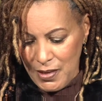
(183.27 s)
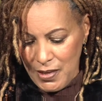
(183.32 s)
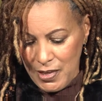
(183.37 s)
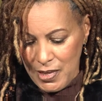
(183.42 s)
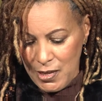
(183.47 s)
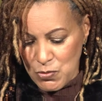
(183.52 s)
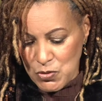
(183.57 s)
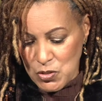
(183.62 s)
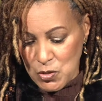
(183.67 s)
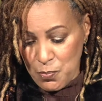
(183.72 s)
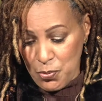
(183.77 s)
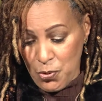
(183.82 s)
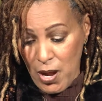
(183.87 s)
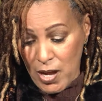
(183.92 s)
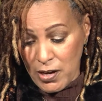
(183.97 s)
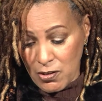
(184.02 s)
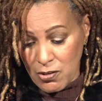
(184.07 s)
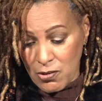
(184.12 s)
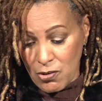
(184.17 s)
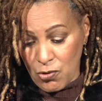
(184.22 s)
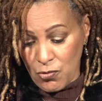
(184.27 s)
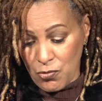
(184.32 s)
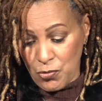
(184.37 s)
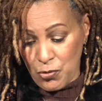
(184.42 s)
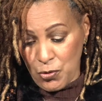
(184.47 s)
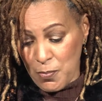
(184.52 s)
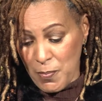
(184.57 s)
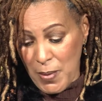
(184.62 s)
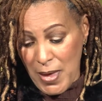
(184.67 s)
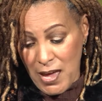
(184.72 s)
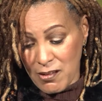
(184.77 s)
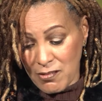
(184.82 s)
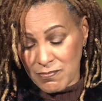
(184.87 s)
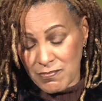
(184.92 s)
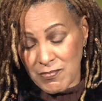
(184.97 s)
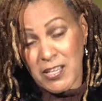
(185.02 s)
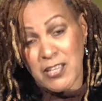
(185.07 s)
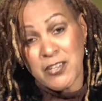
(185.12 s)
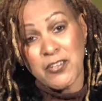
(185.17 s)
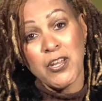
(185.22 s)
He was a prodigal for about
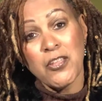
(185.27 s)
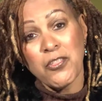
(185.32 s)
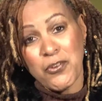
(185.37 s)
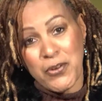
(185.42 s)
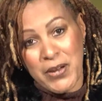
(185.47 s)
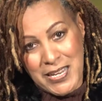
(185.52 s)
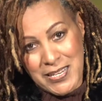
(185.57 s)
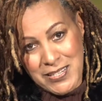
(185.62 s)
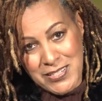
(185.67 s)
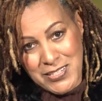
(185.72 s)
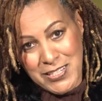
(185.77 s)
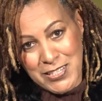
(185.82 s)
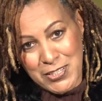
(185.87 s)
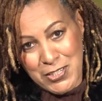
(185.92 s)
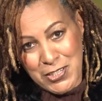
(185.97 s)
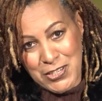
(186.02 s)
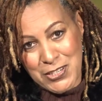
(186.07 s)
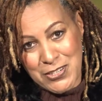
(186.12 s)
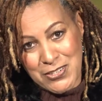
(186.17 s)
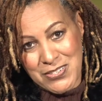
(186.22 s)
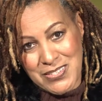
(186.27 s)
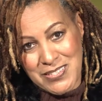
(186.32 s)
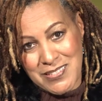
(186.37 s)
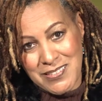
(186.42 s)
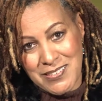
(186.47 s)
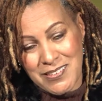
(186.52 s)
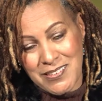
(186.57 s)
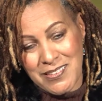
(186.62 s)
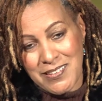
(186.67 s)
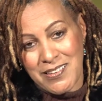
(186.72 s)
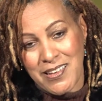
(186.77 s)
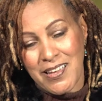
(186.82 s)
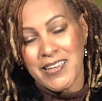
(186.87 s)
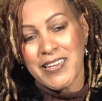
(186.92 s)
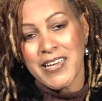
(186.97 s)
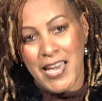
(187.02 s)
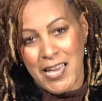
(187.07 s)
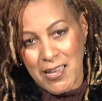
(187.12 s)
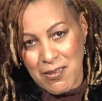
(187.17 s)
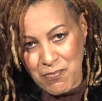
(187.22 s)
another 18 years
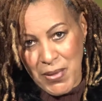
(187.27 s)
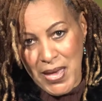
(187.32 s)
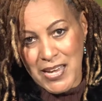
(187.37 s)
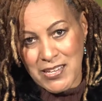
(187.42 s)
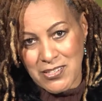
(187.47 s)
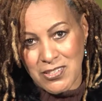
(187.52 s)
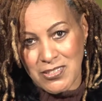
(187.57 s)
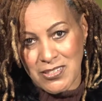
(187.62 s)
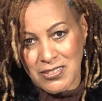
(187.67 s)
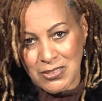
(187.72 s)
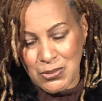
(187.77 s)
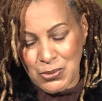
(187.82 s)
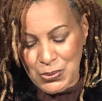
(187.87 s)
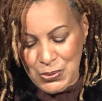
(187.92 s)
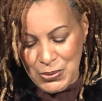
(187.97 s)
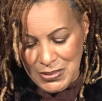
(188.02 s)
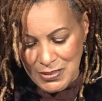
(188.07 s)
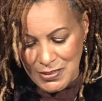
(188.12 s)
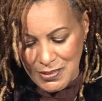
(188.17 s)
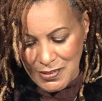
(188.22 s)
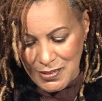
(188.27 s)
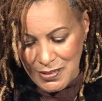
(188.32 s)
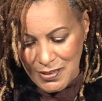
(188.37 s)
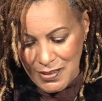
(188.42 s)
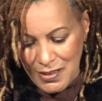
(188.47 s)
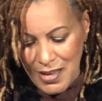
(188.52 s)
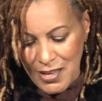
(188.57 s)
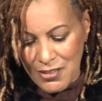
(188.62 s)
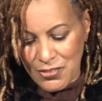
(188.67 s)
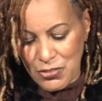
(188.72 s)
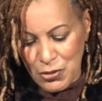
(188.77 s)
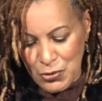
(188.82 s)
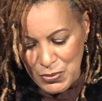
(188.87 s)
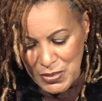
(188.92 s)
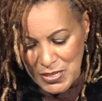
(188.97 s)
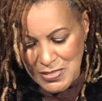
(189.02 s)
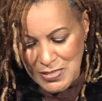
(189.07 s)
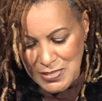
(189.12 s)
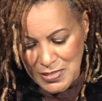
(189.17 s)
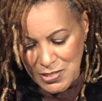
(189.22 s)
and came back to the Lord at
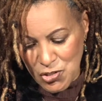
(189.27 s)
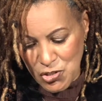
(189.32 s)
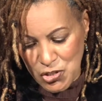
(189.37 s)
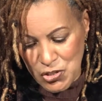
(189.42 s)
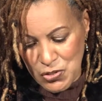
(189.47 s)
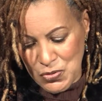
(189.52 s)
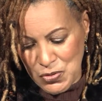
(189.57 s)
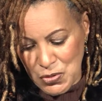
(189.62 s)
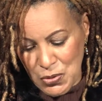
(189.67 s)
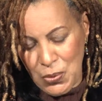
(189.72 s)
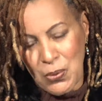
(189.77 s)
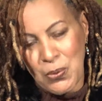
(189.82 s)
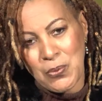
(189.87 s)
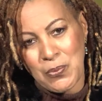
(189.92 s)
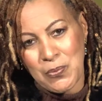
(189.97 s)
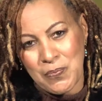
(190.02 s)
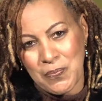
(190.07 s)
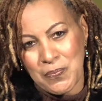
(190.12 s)
36 years old.